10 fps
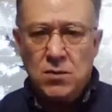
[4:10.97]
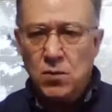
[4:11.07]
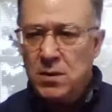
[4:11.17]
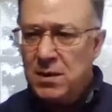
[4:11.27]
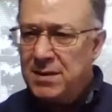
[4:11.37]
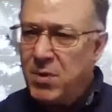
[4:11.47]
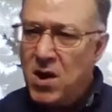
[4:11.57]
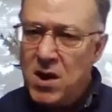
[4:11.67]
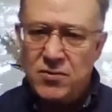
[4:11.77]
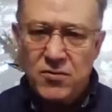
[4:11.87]
really
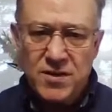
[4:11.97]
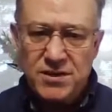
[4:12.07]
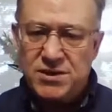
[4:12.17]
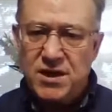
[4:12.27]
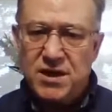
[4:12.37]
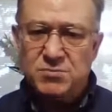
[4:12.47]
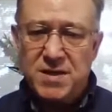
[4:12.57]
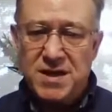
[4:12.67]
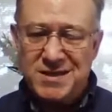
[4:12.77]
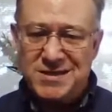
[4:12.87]
ponder these things
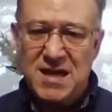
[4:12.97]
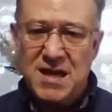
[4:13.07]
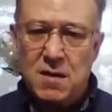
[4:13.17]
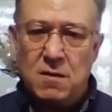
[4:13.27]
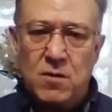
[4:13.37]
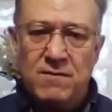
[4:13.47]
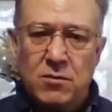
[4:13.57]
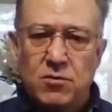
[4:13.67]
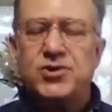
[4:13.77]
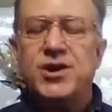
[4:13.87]
because they are
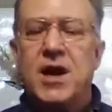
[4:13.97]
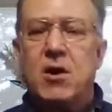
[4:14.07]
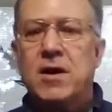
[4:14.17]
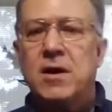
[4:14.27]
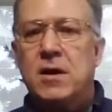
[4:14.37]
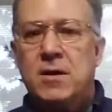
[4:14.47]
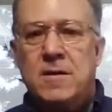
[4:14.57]
revolutionary.